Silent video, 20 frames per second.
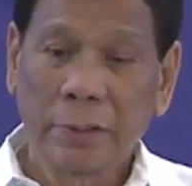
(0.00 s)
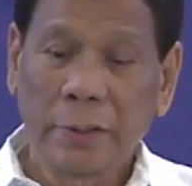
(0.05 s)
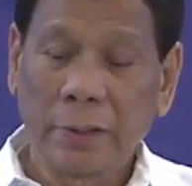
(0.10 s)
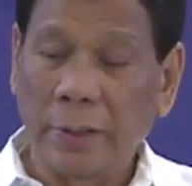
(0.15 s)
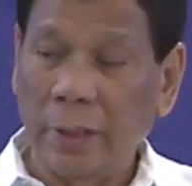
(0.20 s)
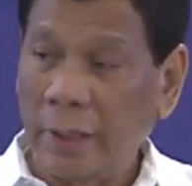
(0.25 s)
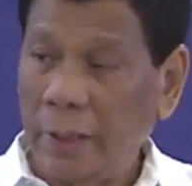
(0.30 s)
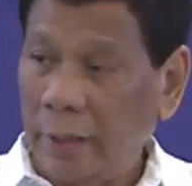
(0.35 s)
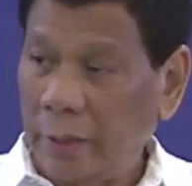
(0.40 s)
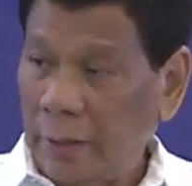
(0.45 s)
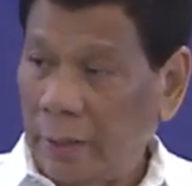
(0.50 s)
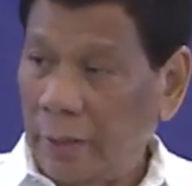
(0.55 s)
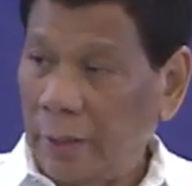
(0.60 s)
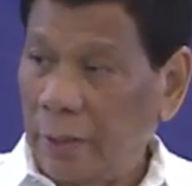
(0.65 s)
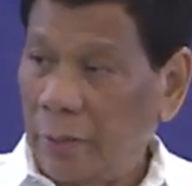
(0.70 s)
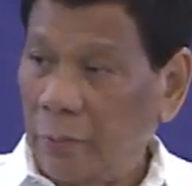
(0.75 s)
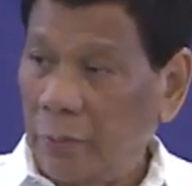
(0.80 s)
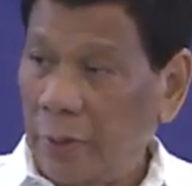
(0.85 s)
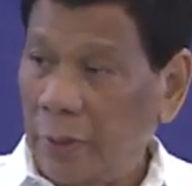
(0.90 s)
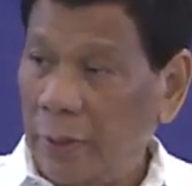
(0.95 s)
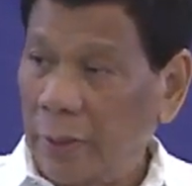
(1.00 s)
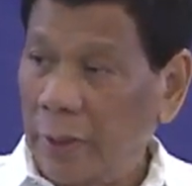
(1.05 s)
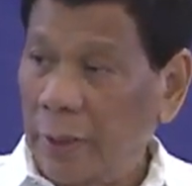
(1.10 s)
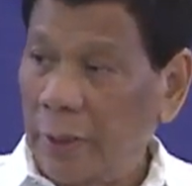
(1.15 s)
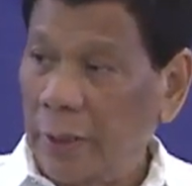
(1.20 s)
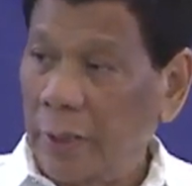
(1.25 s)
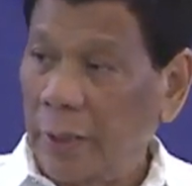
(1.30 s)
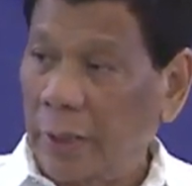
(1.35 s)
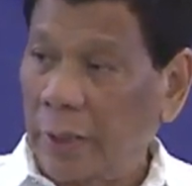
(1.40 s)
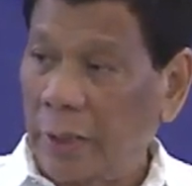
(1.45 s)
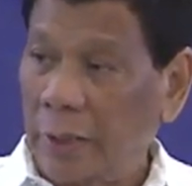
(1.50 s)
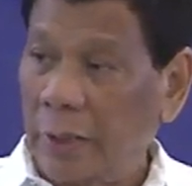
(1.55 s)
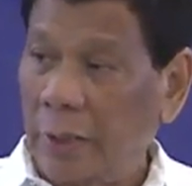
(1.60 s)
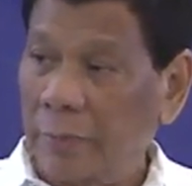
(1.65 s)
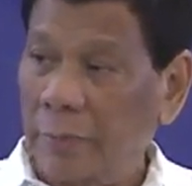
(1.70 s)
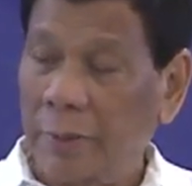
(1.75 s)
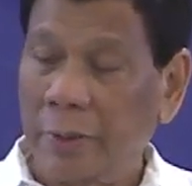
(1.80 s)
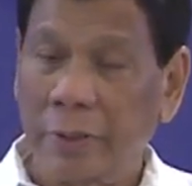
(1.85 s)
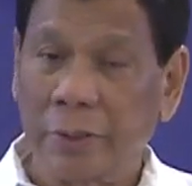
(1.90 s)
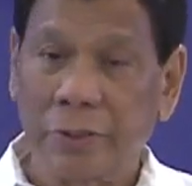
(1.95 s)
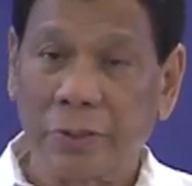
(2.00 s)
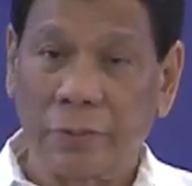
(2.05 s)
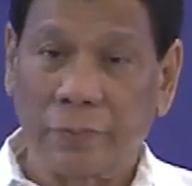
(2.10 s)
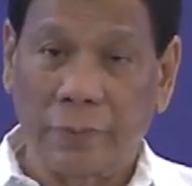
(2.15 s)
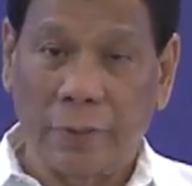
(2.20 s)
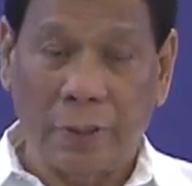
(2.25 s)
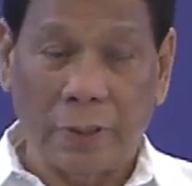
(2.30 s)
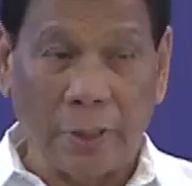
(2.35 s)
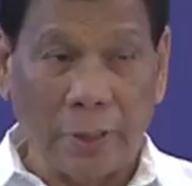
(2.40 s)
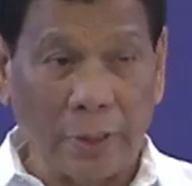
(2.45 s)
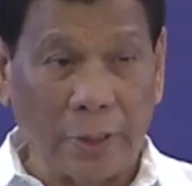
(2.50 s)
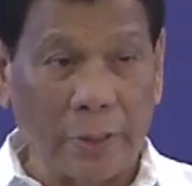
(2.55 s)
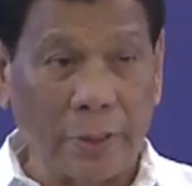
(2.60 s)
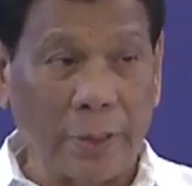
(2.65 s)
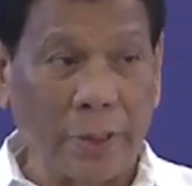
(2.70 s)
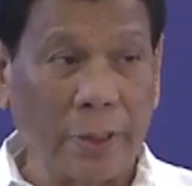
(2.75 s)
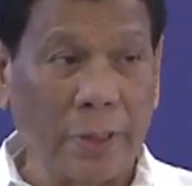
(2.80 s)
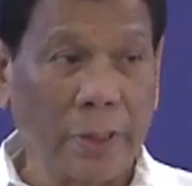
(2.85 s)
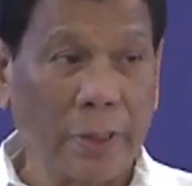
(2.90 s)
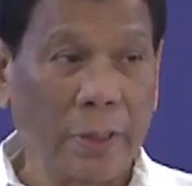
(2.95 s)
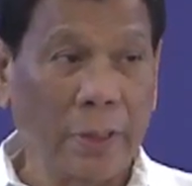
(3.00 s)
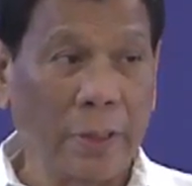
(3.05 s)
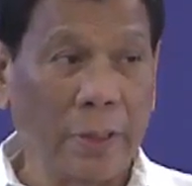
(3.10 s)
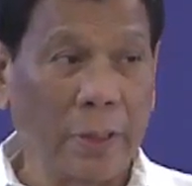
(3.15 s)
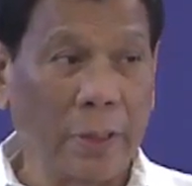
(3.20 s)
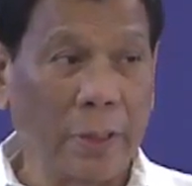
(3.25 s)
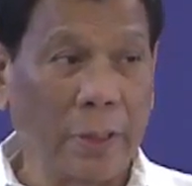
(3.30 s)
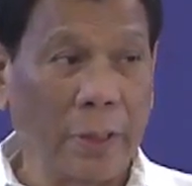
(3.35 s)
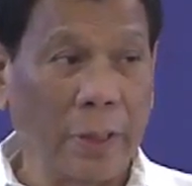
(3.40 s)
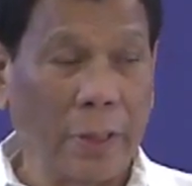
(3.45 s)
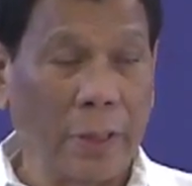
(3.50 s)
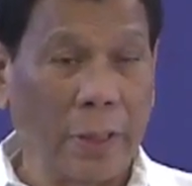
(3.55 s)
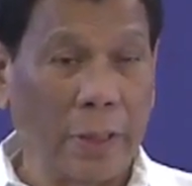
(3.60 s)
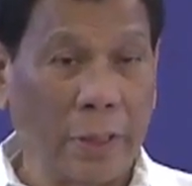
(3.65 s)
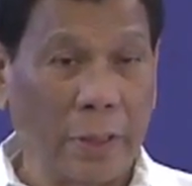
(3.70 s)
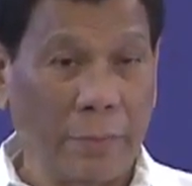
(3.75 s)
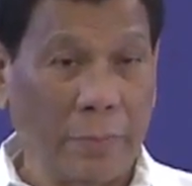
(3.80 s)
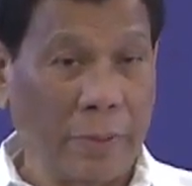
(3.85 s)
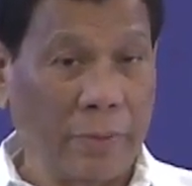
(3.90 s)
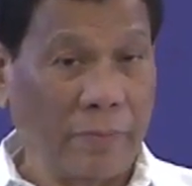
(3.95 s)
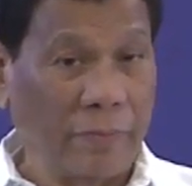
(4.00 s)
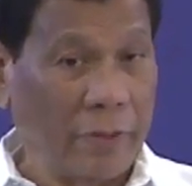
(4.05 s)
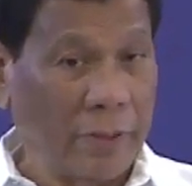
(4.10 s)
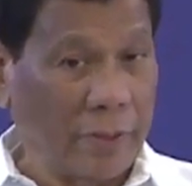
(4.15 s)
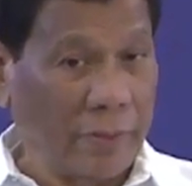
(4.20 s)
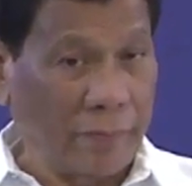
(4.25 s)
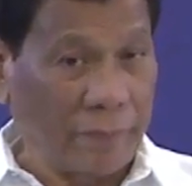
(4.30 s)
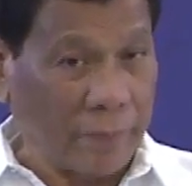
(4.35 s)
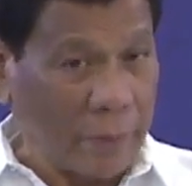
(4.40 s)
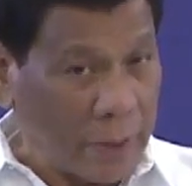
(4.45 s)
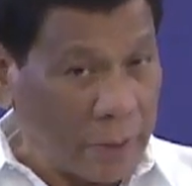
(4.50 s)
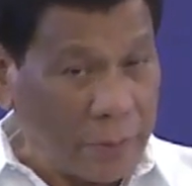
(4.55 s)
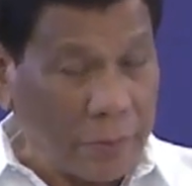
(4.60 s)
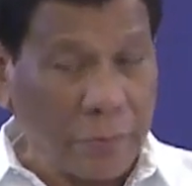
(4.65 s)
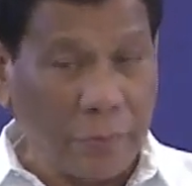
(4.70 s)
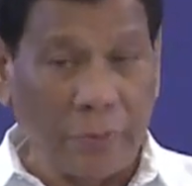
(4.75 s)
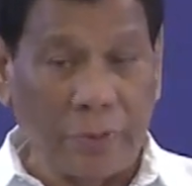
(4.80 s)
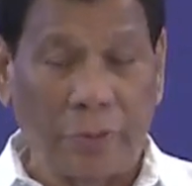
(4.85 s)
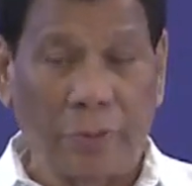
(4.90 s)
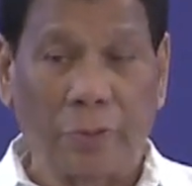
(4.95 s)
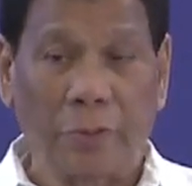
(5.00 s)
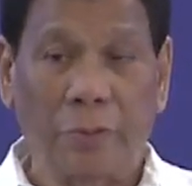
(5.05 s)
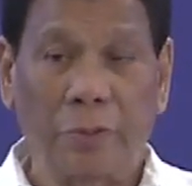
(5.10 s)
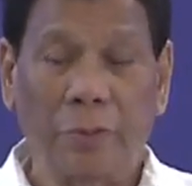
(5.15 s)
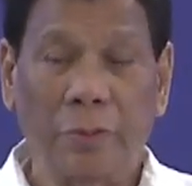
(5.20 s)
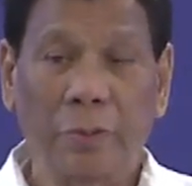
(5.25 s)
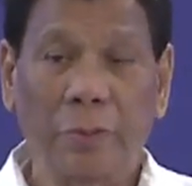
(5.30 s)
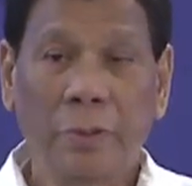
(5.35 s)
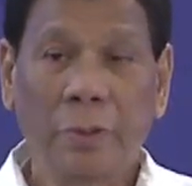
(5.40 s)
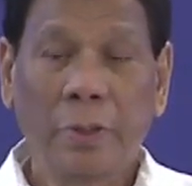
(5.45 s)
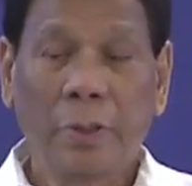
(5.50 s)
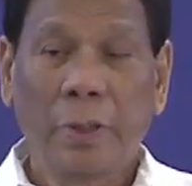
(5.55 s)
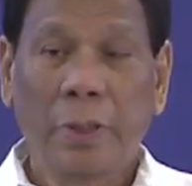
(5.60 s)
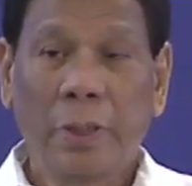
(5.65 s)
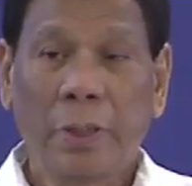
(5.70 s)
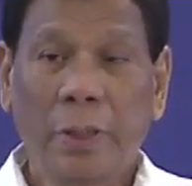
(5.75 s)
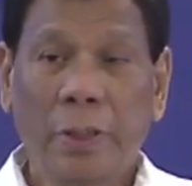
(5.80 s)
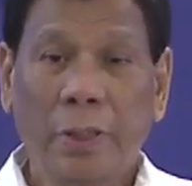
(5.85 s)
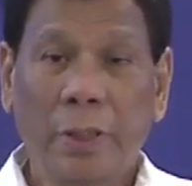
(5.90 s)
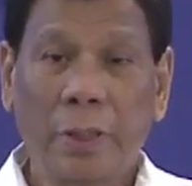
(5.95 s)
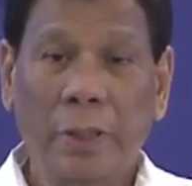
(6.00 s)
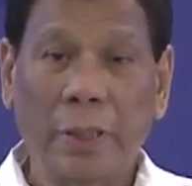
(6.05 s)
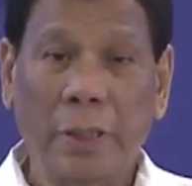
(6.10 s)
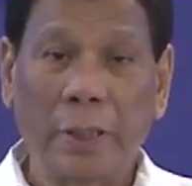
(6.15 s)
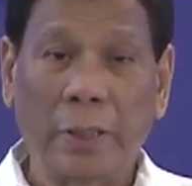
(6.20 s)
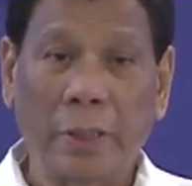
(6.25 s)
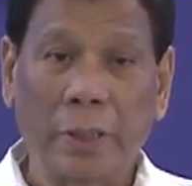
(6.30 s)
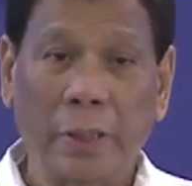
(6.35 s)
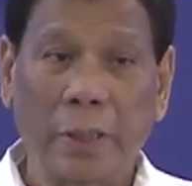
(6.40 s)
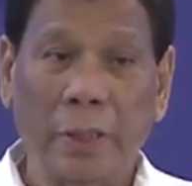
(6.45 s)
tinker with the economics of the country. And I have been very frank with you that,